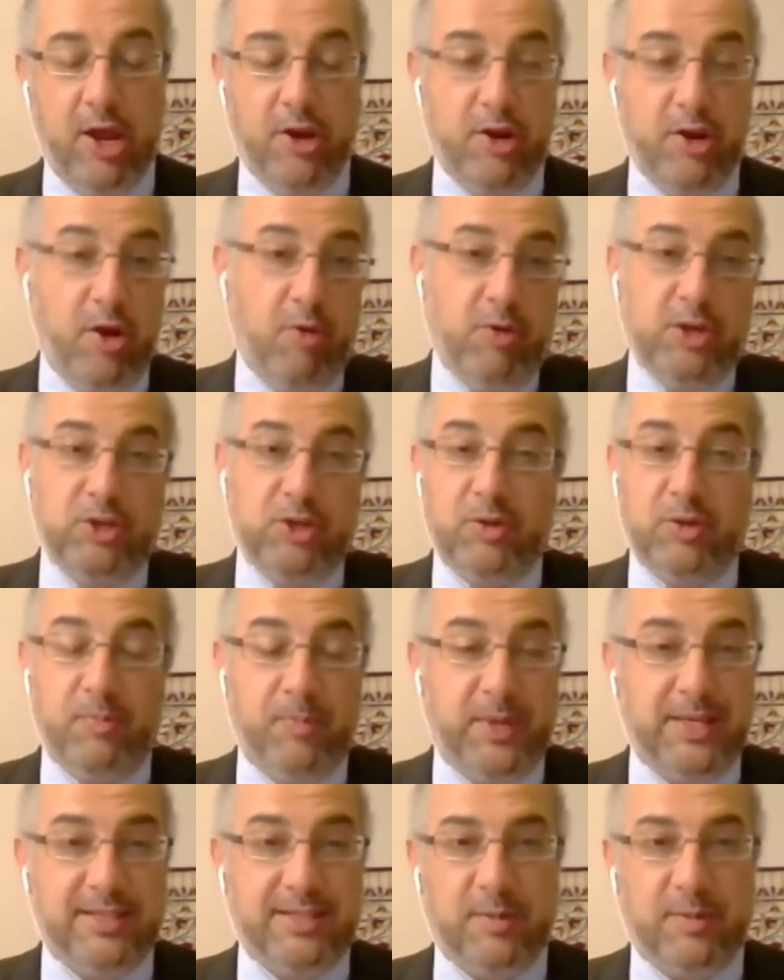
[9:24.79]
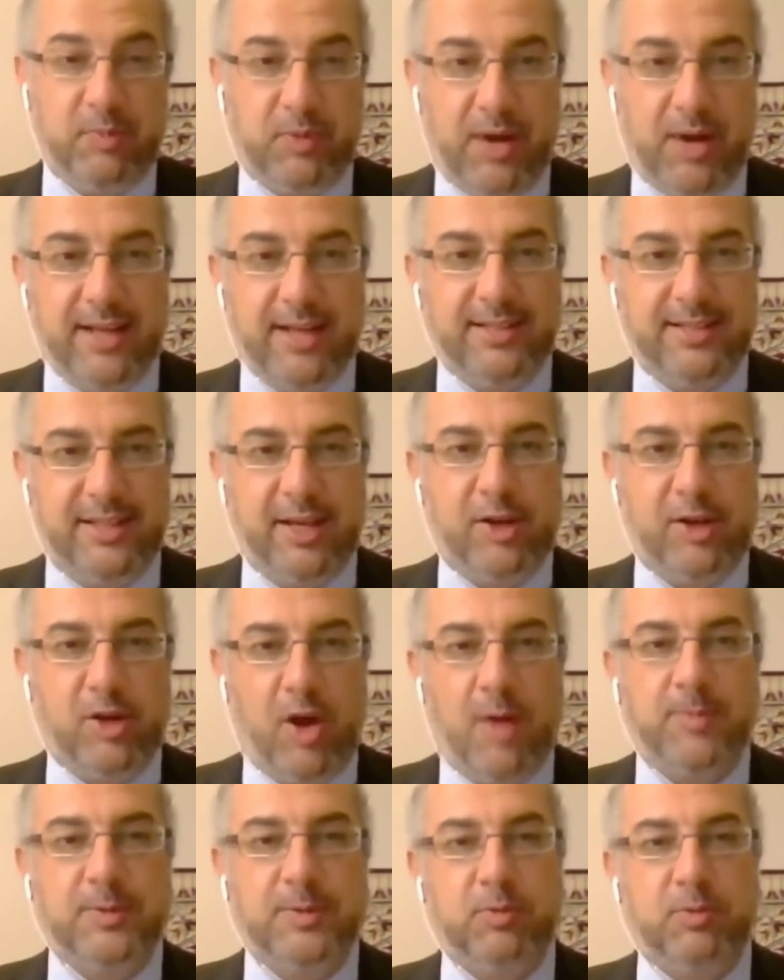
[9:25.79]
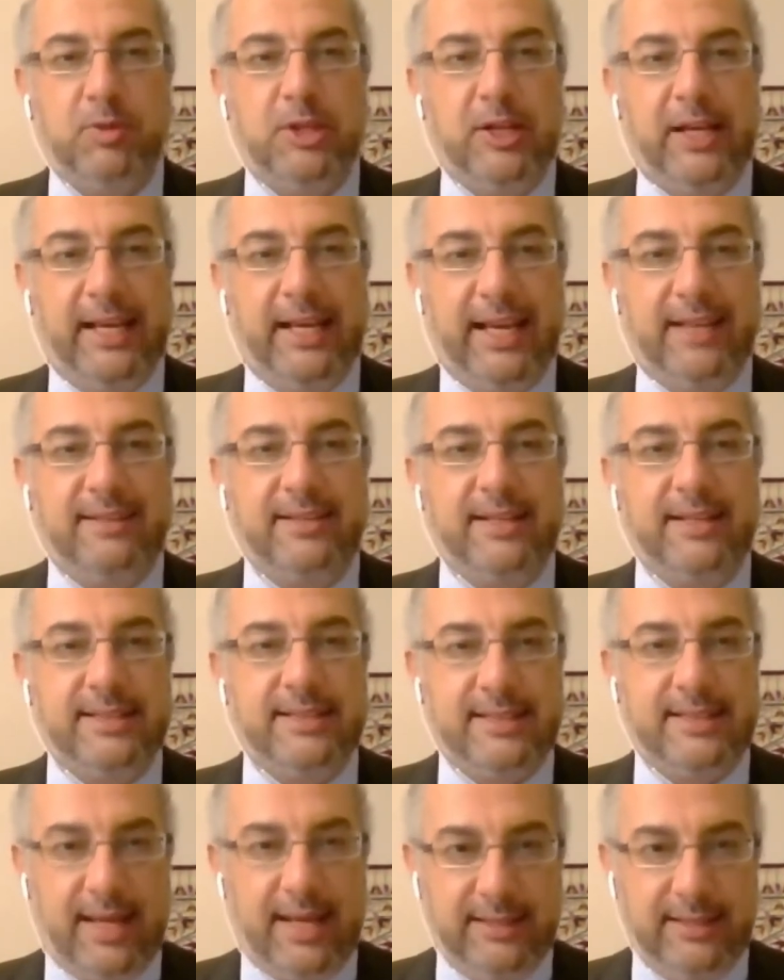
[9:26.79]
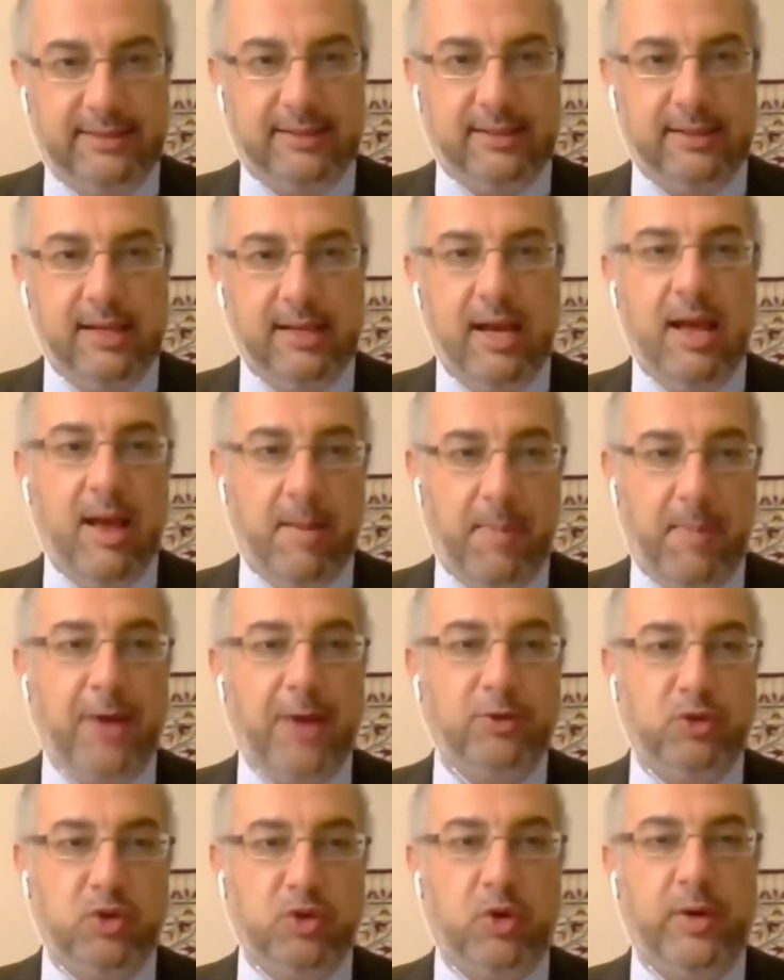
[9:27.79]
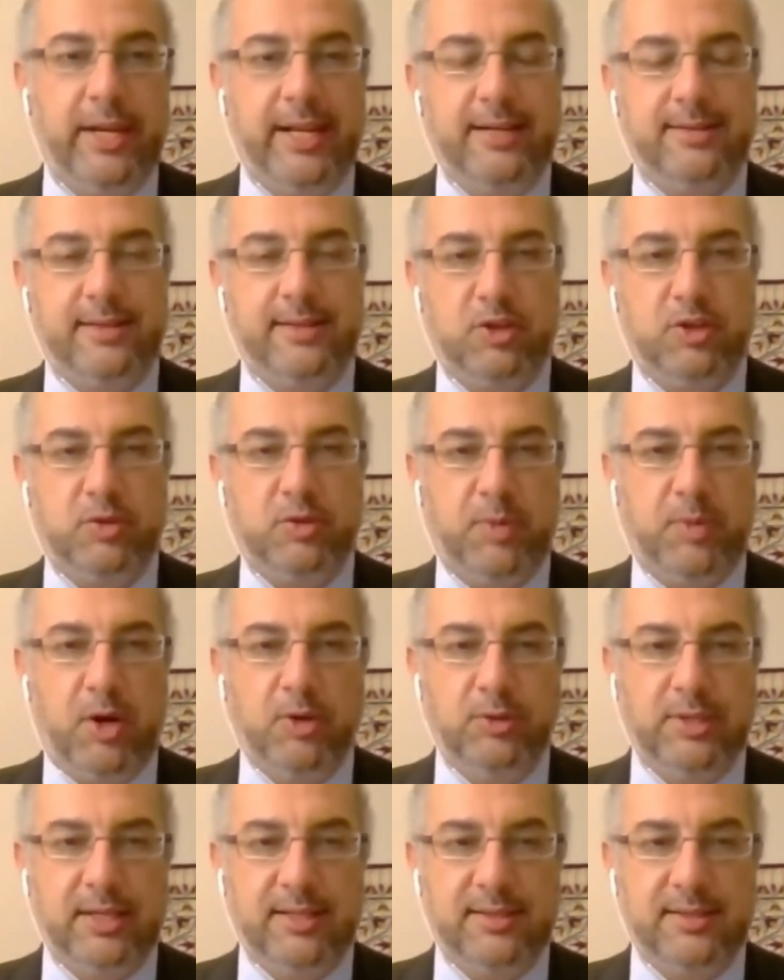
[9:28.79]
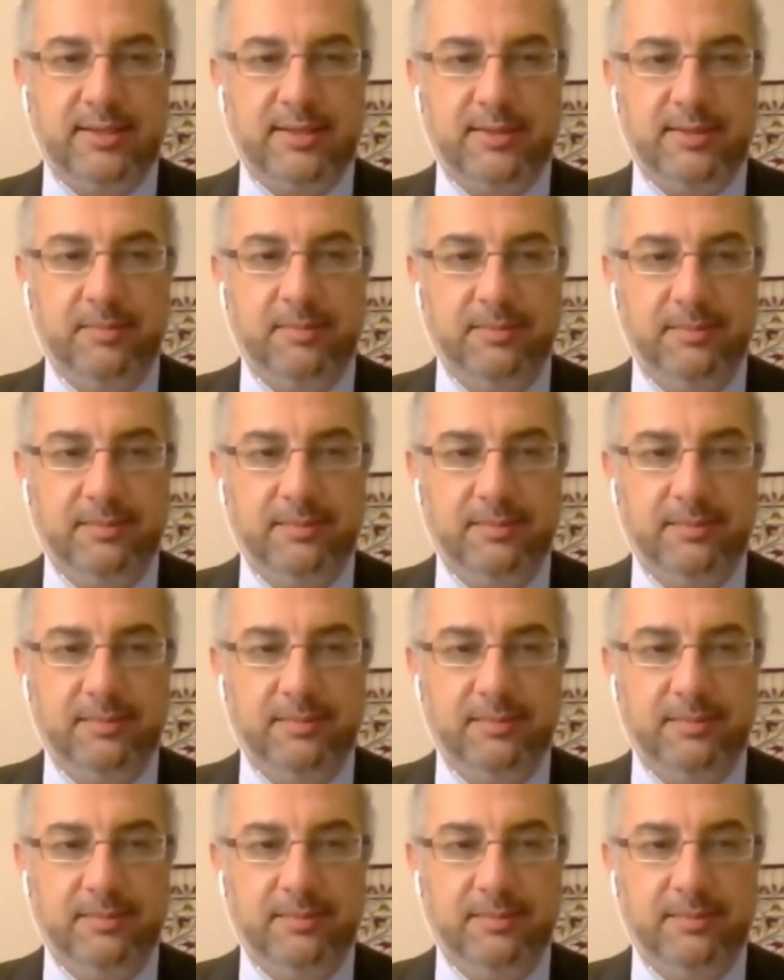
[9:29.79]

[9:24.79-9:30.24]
no one should be surprised that Copts wouldn't get excited about joining such protests.